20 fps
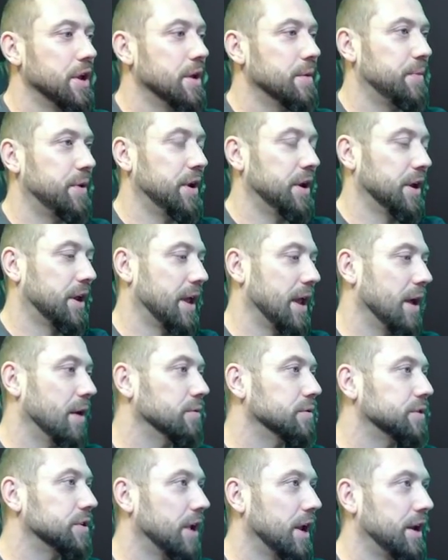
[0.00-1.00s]
P to
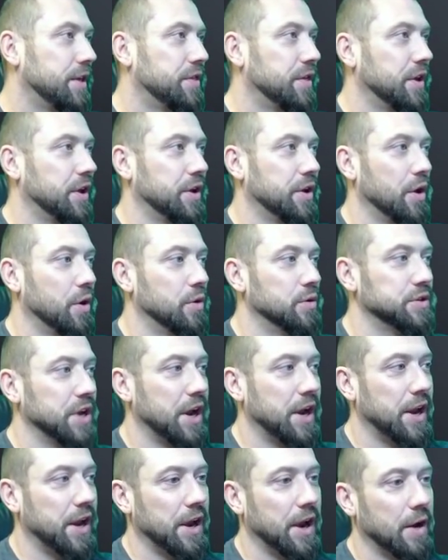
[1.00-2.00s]
count. Anything goes.
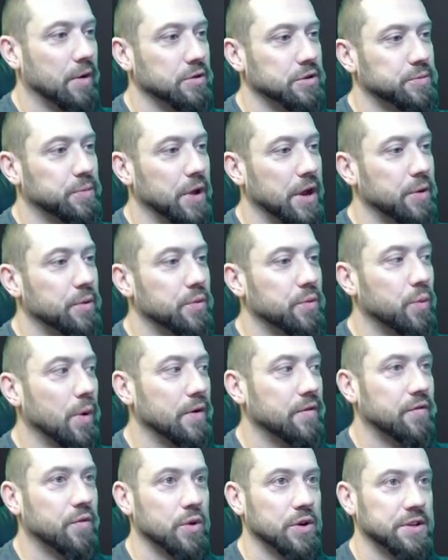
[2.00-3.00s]
88 hours played with
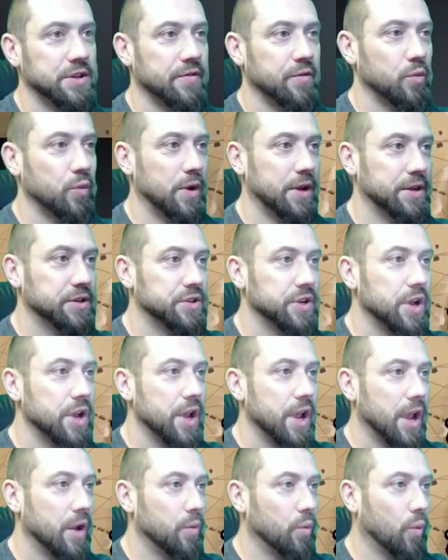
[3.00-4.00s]
147 wins
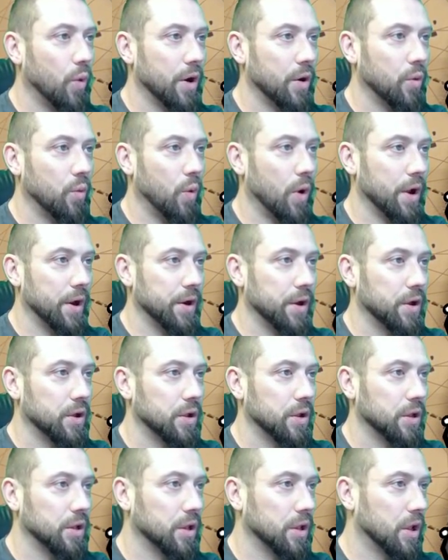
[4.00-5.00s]
and 101
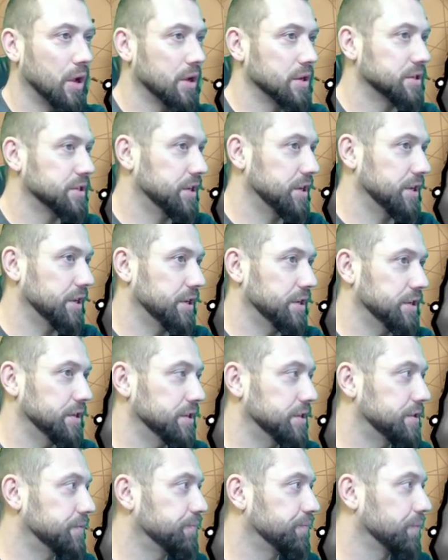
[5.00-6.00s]

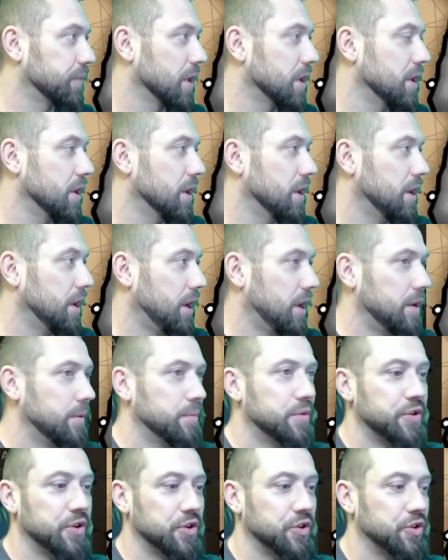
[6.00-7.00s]
losses. In
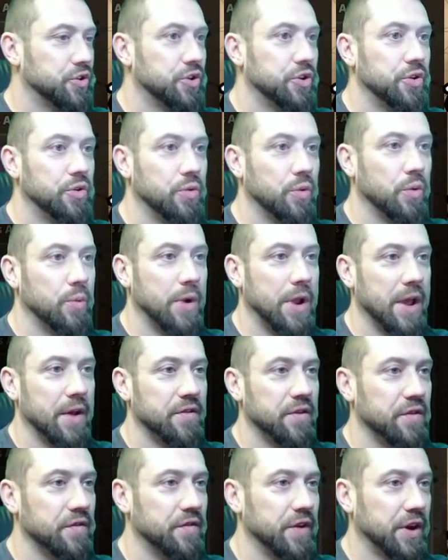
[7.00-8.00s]
position two, we
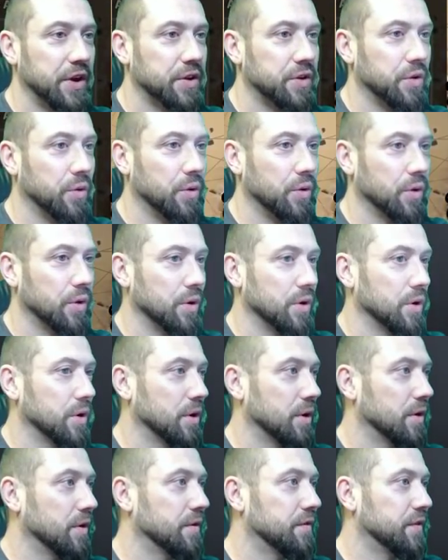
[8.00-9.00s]
have
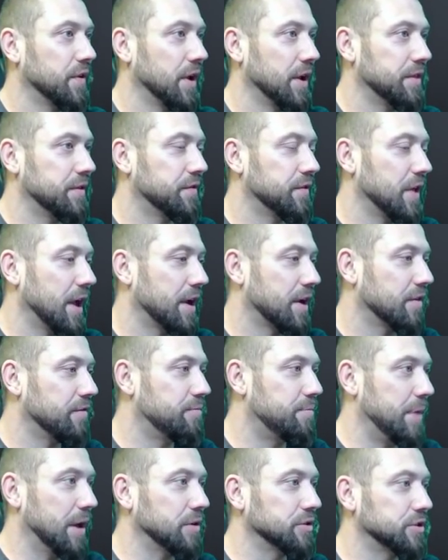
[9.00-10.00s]
Viktor, flying the flag of
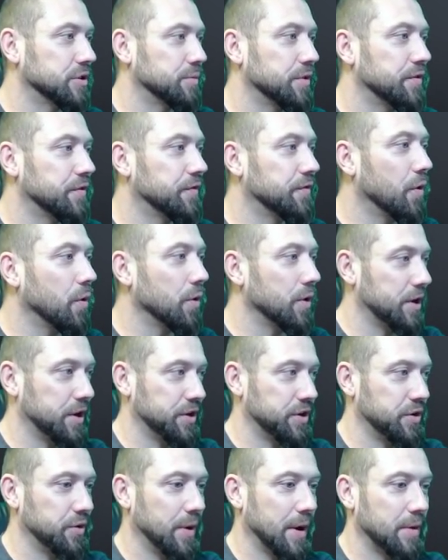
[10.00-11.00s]
Belgium with
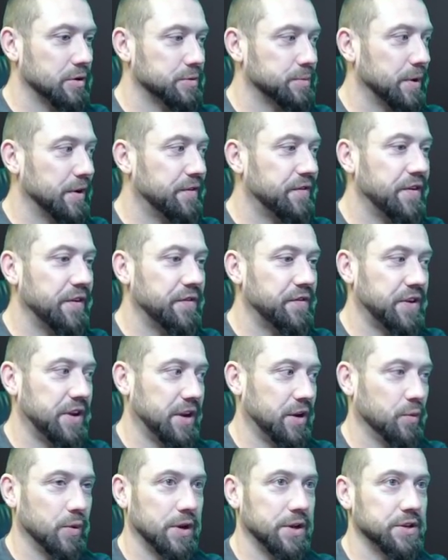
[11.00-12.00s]
42 hours played,
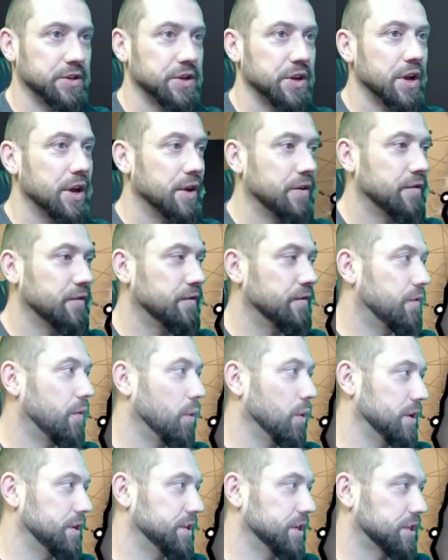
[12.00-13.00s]
15 wins, and
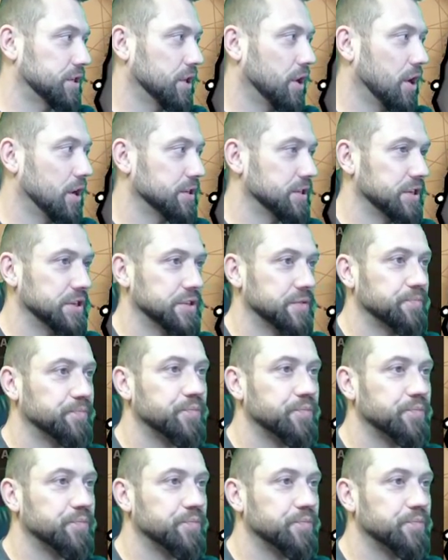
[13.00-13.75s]
46 losses.